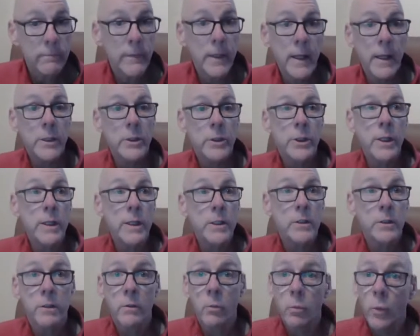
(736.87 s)
and
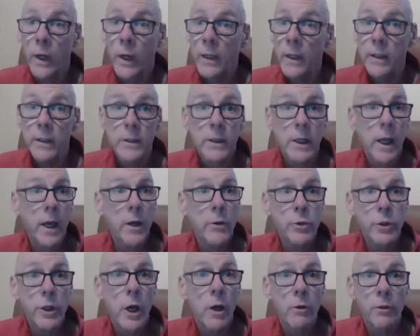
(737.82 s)
she's the winningest
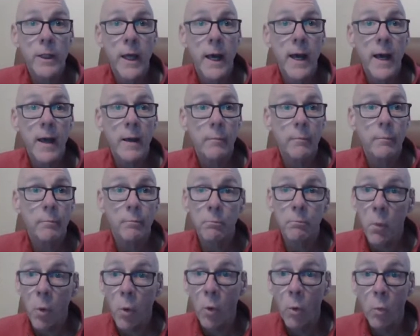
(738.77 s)
coach all time,
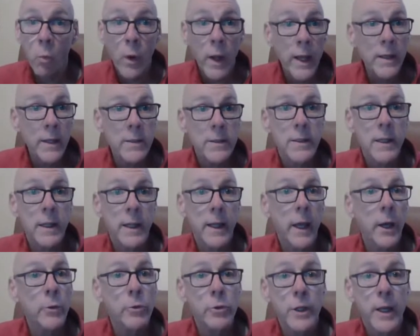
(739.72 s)
more wins than
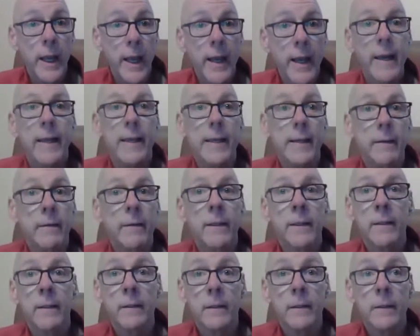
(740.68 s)
Coach K.
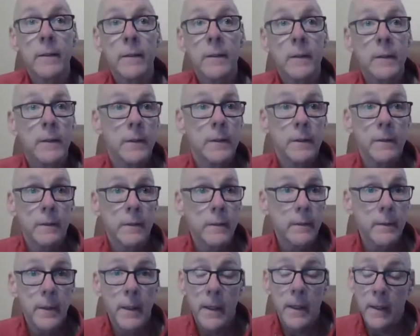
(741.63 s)

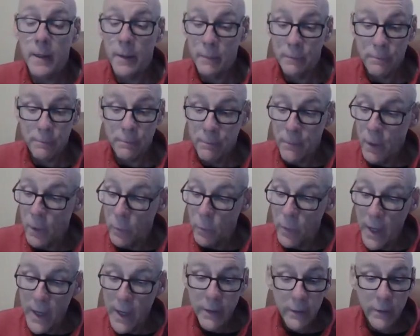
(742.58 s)
Uh, a
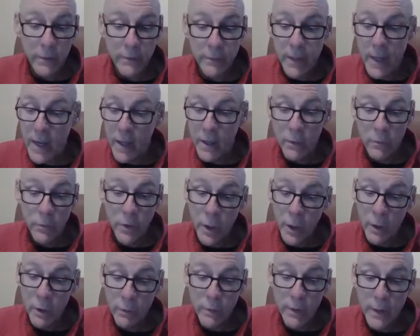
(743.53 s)
record I don't
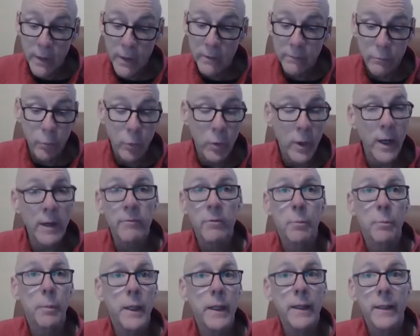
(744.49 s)
know that will
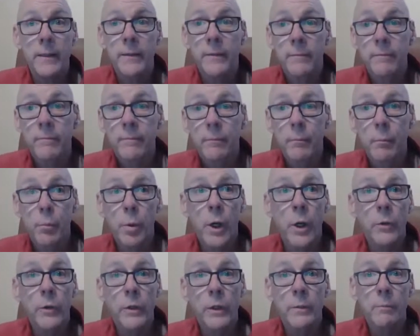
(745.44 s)
ever be
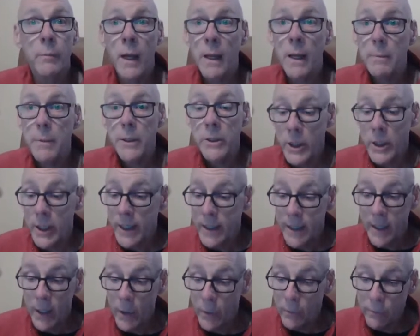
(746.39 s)
broken. Maybe
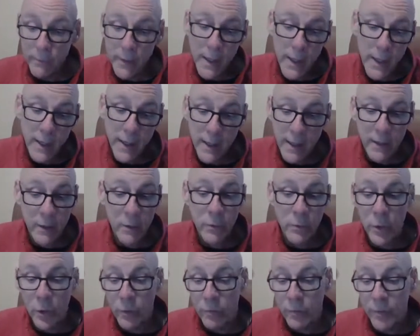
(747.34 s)
Gino. I, I
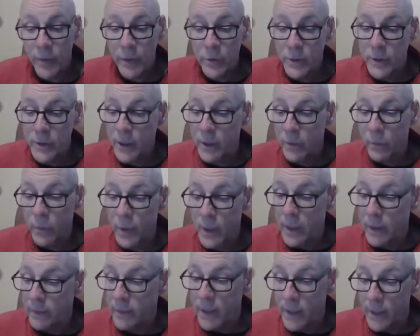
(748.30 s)
don't know if he'll stick
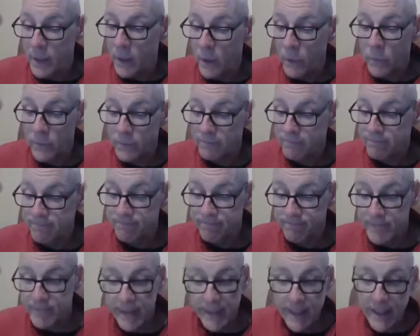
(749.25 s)
around that long.
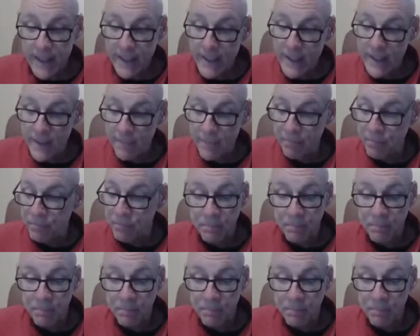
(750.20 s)
Um,